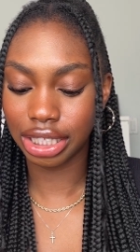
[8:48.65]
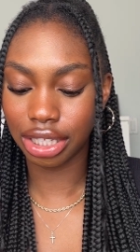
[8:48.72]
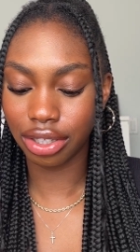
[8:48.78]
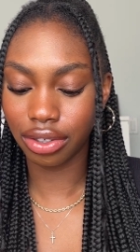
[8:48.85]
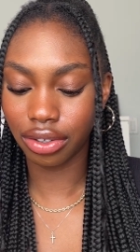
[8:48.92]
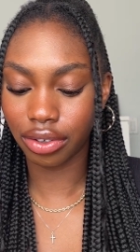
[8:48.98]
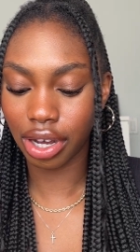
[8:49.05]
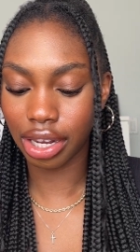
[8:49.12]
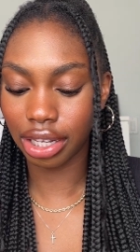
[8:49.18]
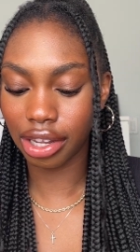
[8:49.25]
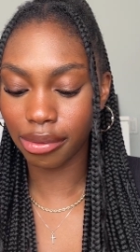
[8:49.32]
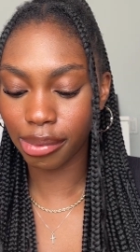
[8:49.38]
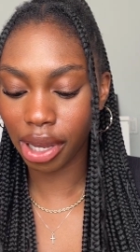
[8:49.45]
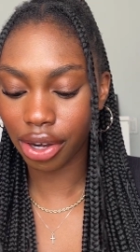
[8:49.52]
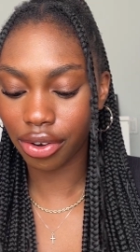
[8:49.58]
You know, I love
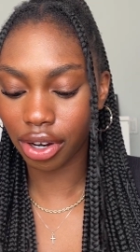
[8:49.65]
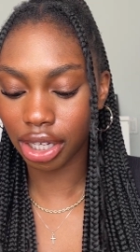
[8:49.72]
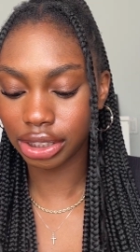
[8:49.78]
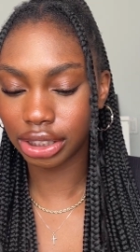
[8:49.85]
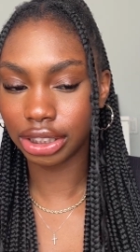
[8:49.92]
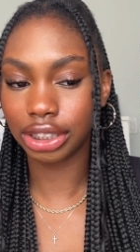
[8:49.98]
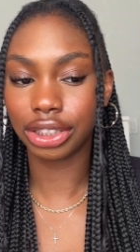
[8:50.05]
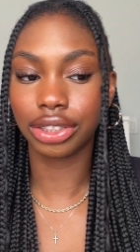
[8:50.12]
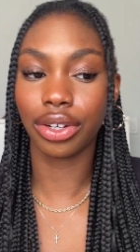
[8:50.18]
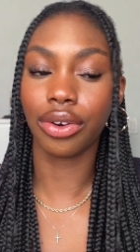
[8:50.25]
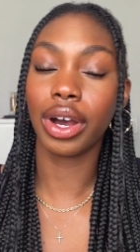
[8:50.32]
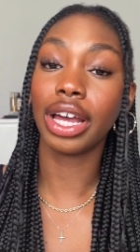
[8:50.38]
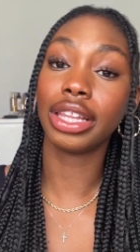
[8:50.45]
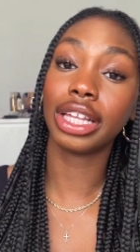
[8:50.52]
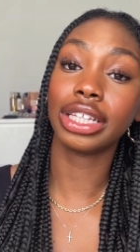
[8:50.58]
my crosses, so
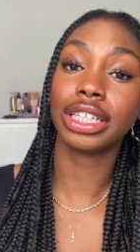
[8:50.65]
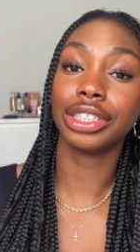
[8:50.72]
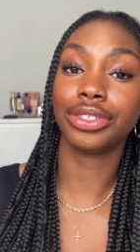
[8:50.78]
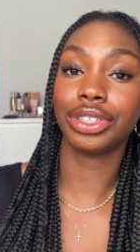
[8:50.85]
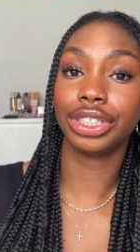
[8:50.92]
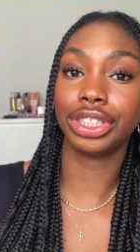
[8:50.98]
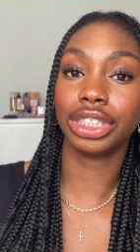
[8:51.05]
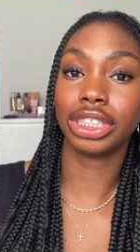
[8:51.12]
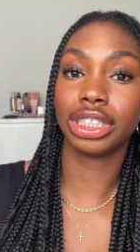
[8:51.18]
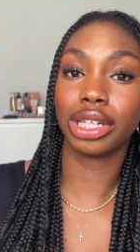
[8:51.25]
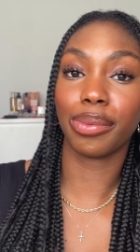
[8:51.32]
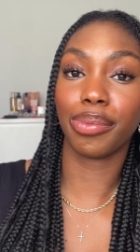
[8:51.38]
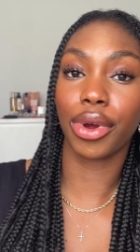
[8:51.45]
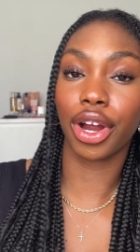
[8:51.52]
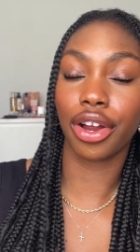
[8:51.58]
I think this was just the
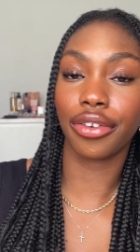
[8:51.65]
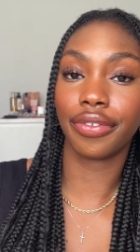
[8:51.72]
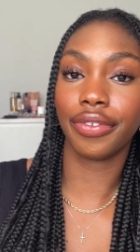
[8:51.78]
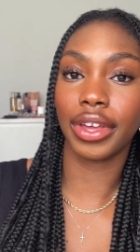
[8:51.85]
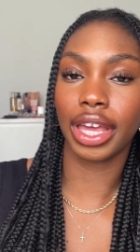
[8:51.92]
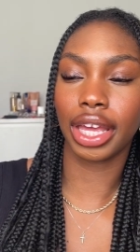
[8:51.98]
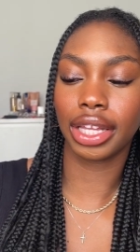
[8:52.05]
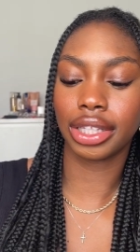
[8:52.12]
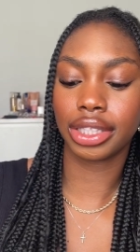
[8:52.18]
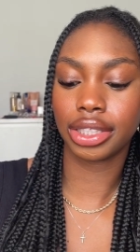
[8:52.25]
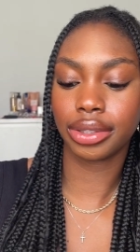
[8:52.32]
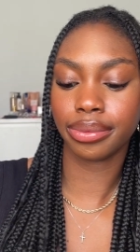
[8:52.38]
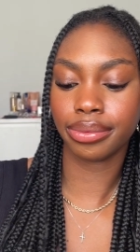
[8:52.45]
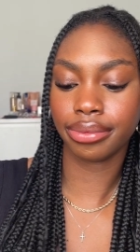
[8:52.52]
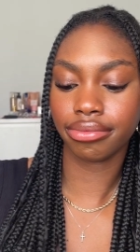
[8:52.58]
perfect
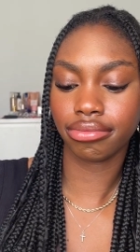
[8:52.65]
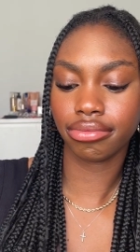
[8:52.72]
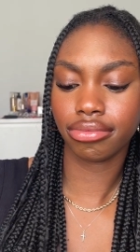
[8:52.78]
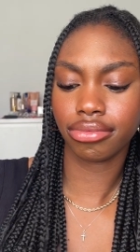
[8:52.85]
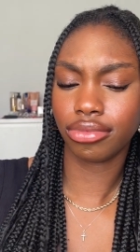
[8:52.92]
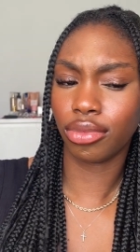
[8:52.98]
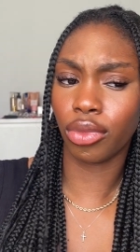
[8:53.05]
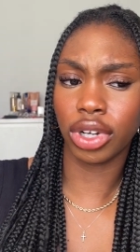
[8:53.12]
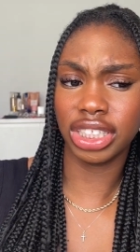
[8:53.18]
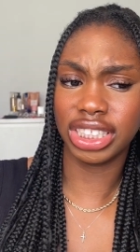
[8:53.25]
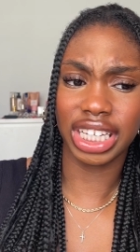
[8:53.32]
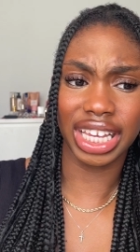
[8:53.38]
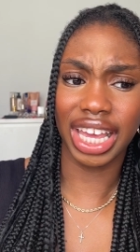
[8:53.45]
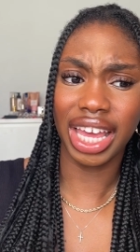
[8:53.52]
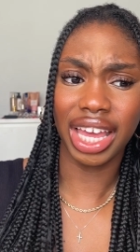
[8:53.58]
one to
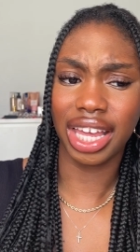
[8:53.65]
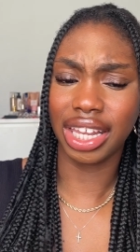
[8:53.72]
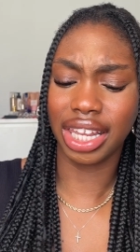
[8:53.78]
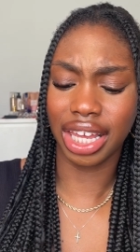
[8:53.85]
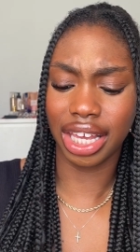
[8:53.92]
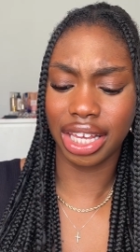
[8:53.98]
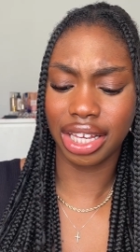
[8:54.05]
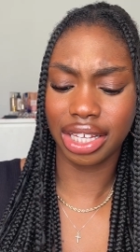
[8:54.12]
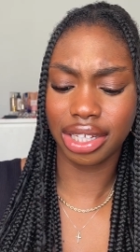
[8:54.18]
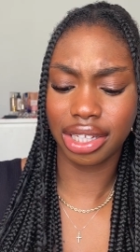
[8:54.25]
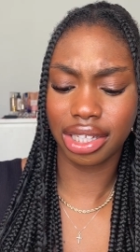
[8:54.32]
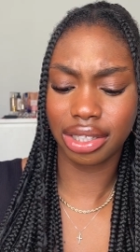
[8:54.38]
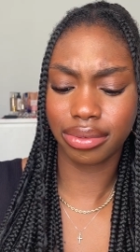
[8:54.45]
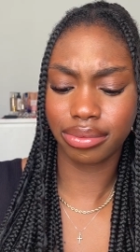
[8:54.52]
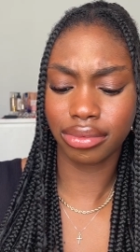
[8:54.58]
get. Like,
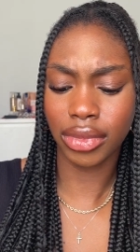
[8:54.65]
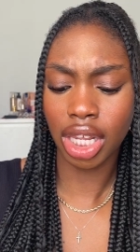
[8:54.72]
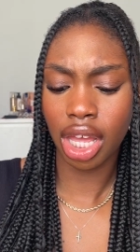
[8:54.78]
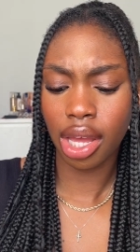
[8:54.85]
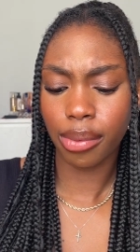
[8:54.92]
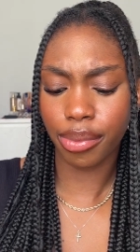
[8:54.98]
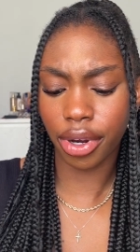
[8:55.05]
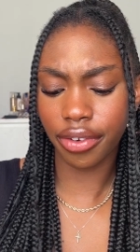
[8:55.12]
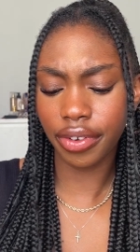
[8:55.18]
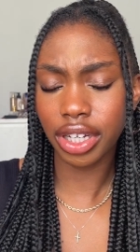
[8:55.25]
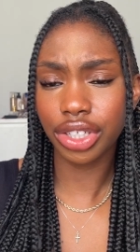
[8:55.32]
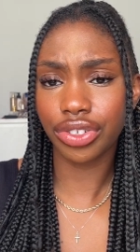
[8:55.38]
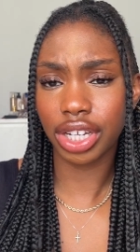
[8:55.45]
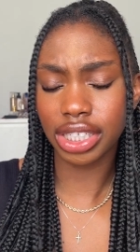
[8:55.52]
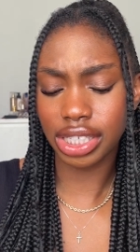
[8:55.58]
perfect
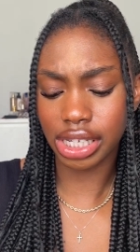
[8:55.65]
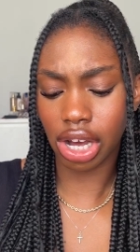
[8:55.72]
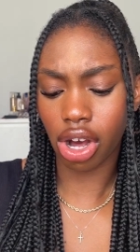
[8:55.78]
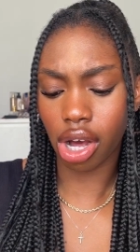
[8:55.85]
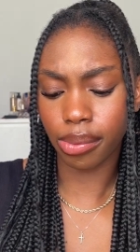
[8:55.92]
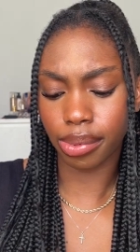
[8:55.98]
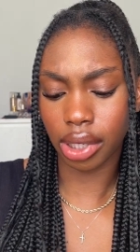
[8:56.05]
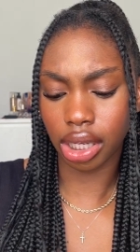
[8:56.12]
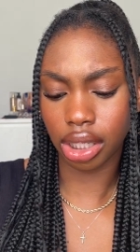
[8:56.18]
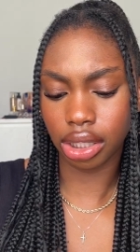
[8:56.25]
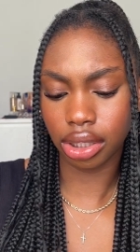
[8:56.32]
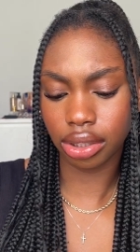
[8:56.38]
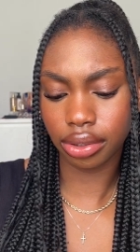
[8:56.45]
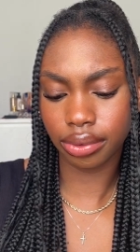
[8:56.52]
trend to hop on.